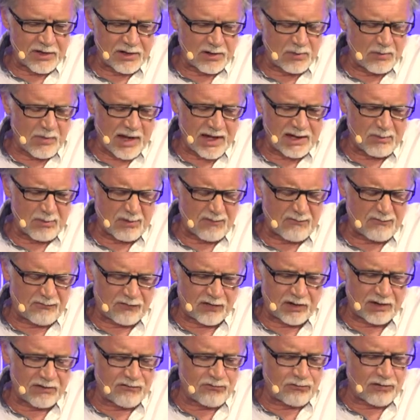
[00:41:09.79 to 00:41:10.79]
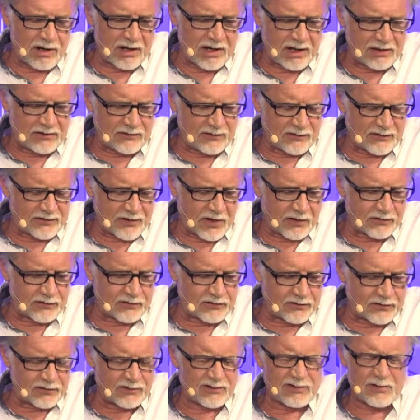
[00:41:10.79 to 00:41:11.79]
You might be full of religious
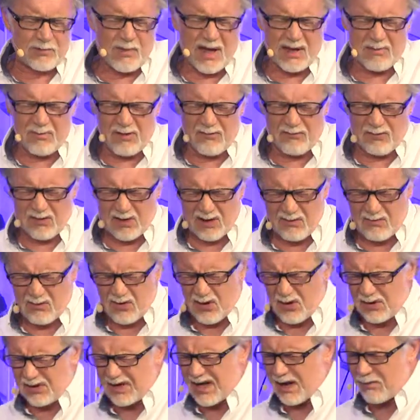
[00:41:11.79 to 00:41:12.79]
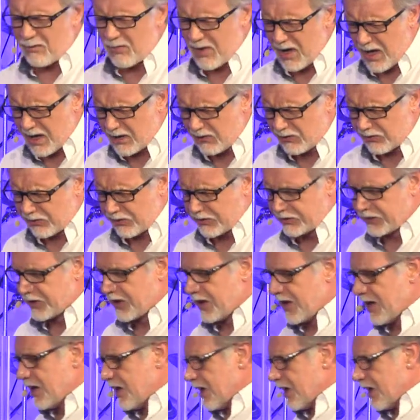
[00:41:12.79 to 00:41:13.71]
nonsense. You might be full of condemnation.